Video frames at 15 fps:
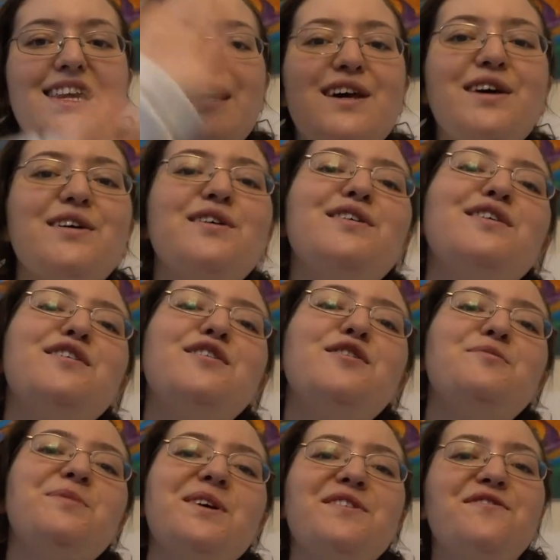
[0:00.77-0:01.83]
Hello,
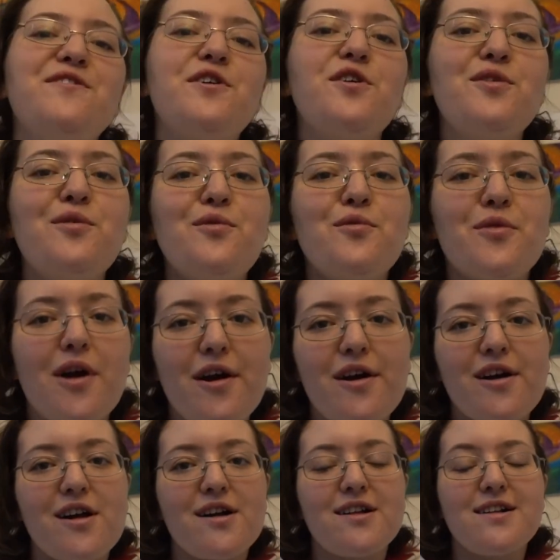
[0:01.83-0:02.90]
beautiful
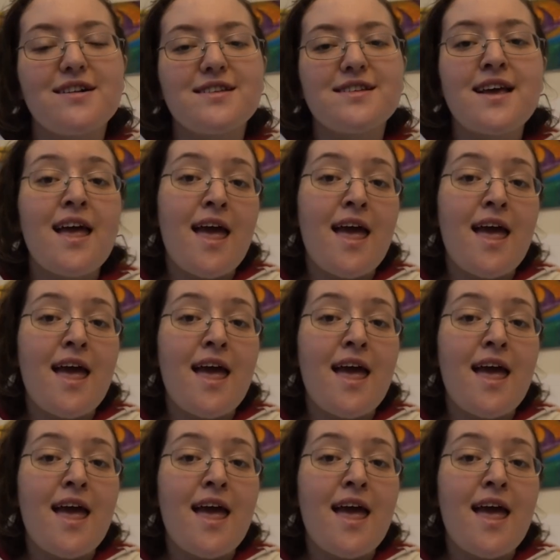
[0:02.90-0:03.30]
world.